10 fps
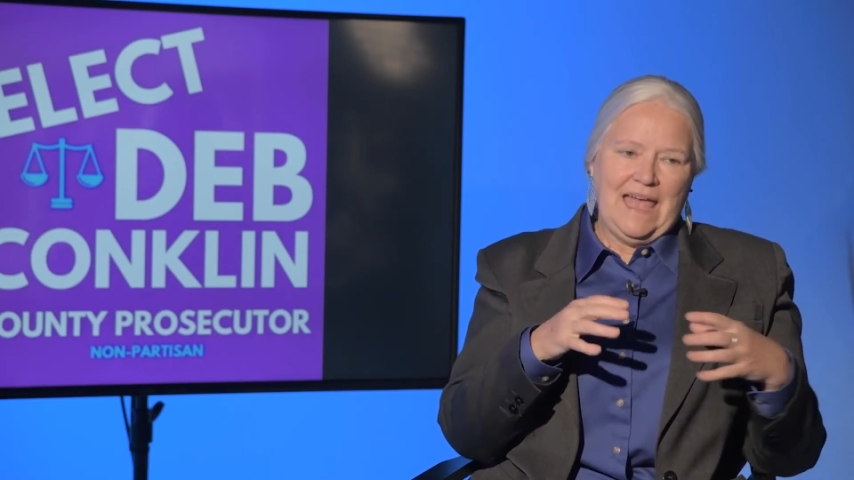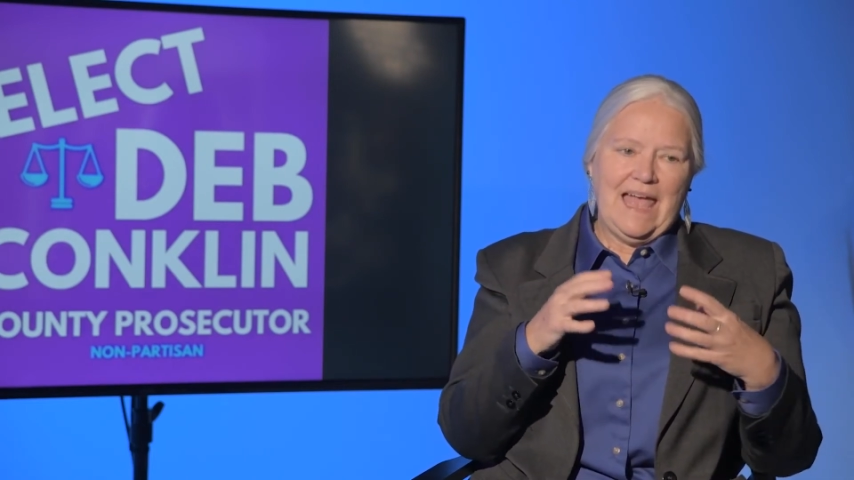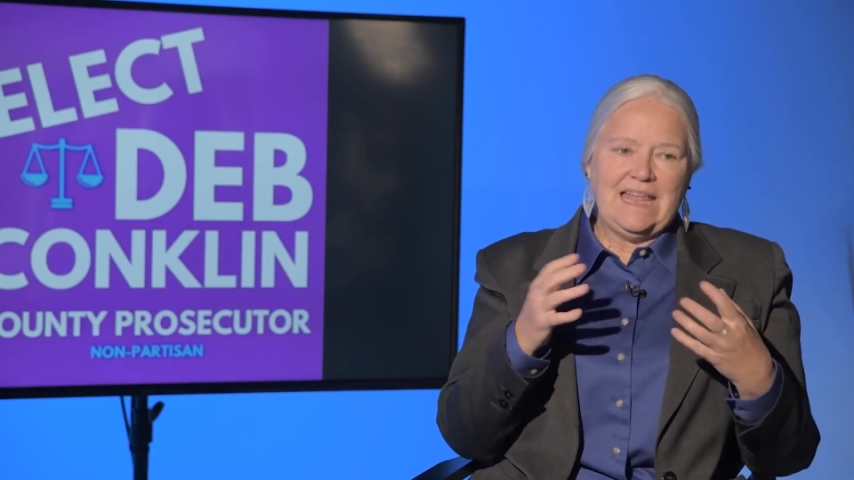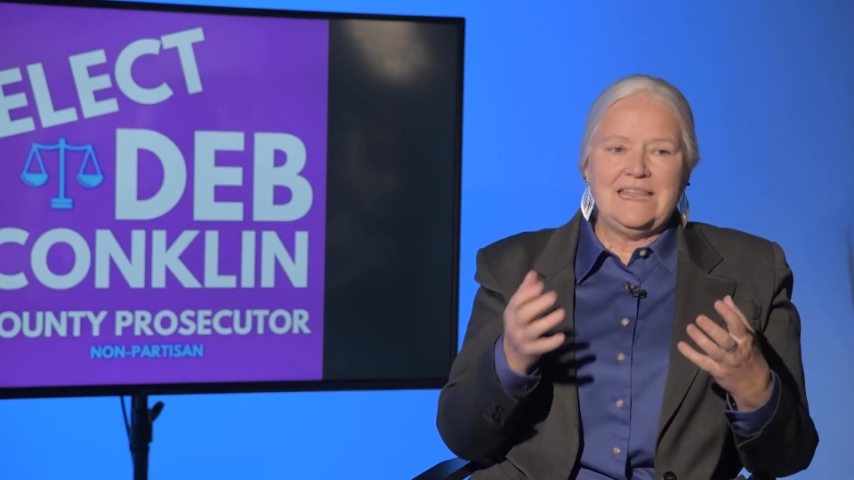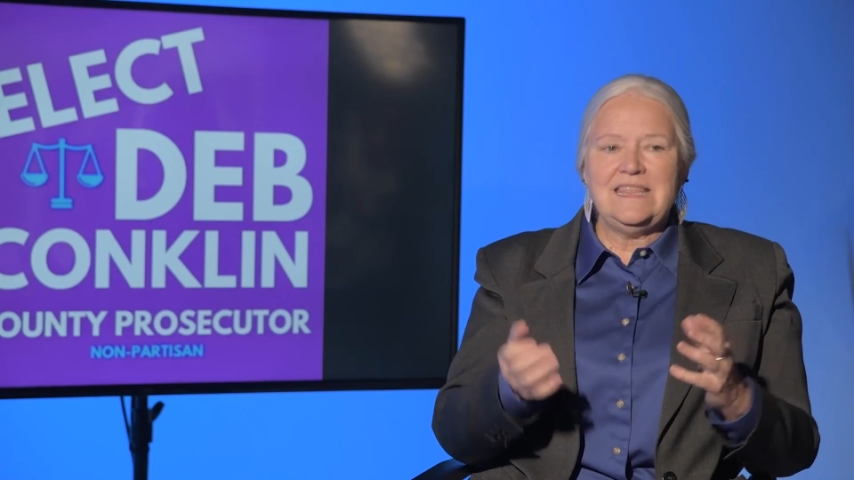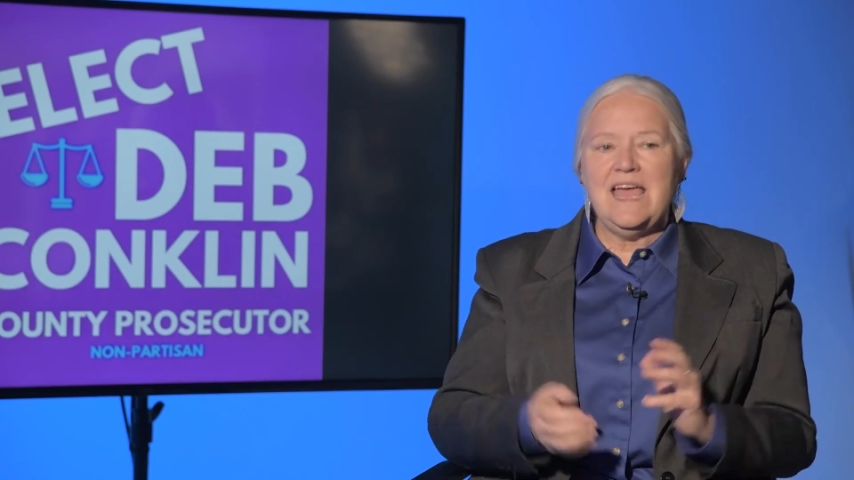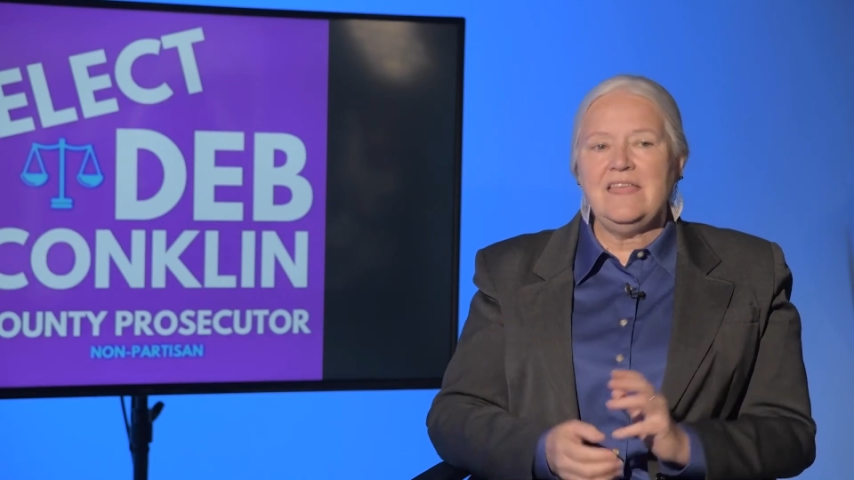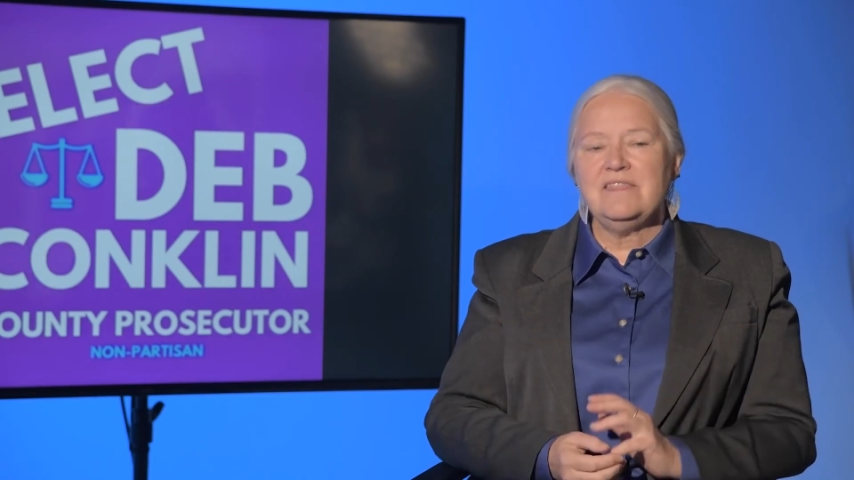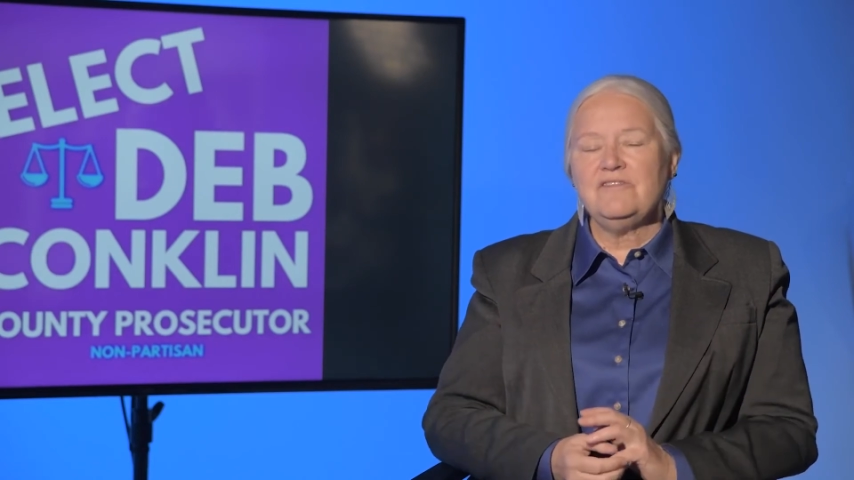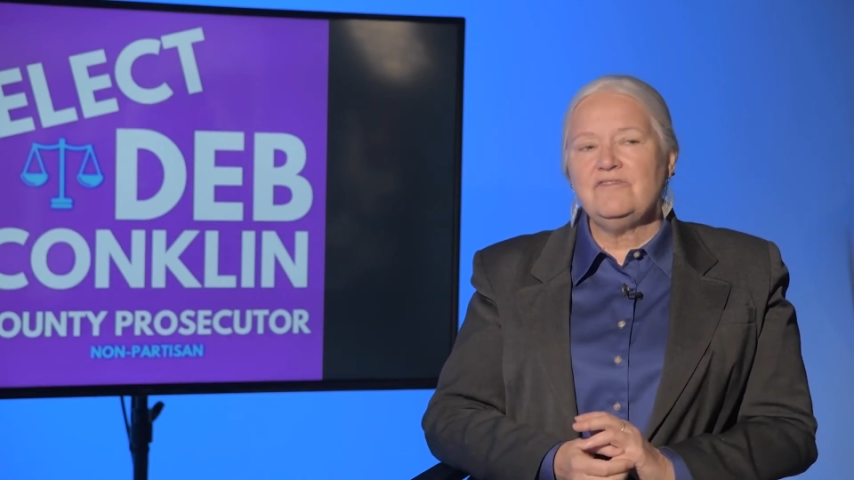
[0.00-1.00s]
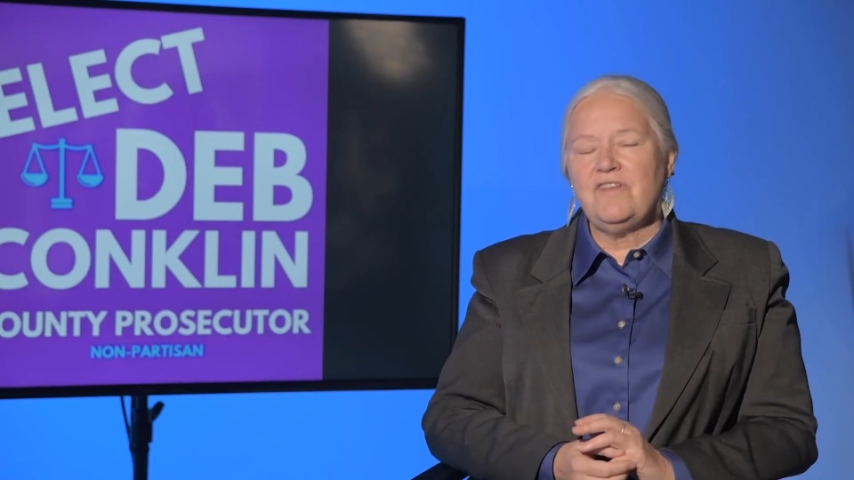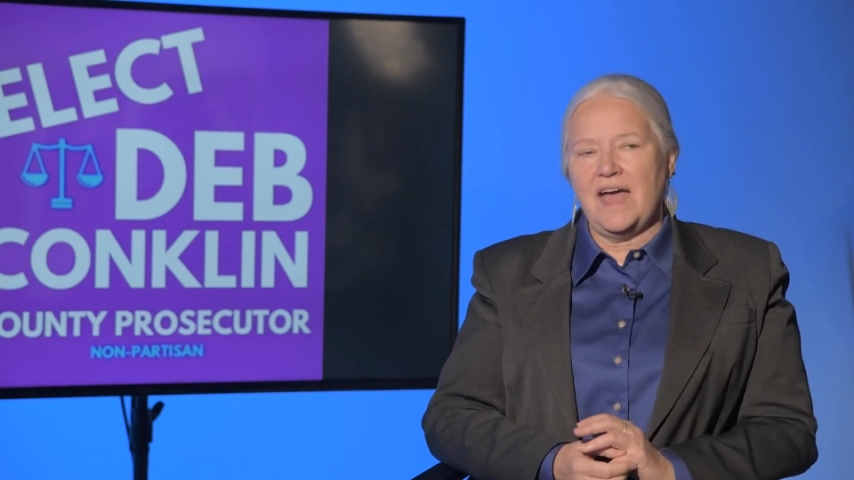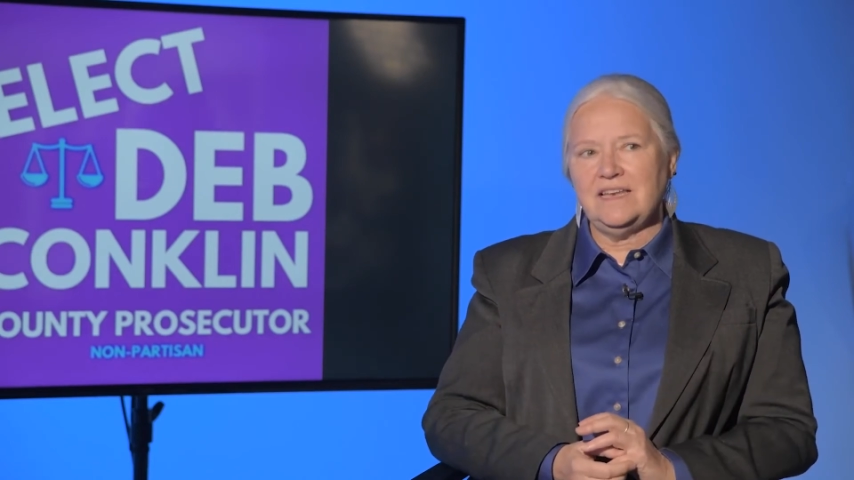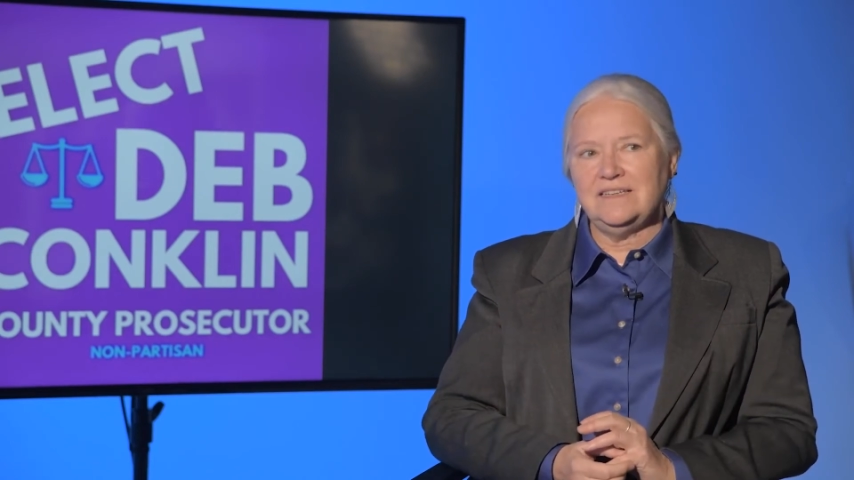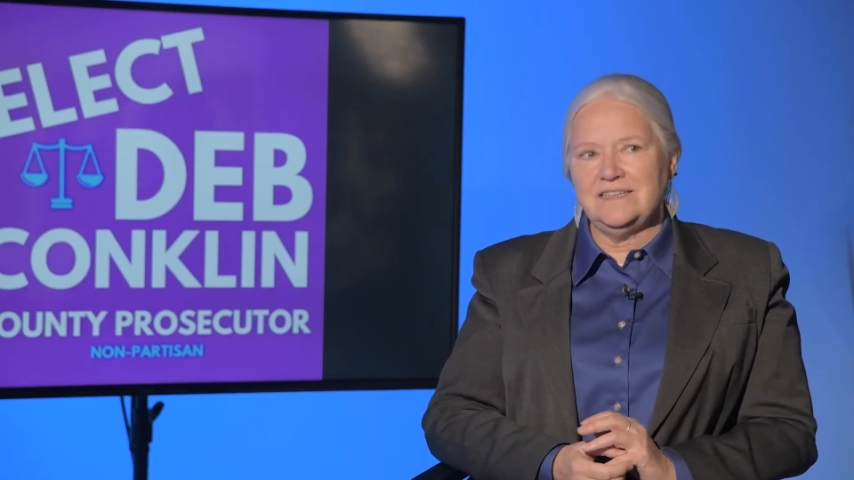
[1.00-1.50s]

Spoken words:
and in the end, the final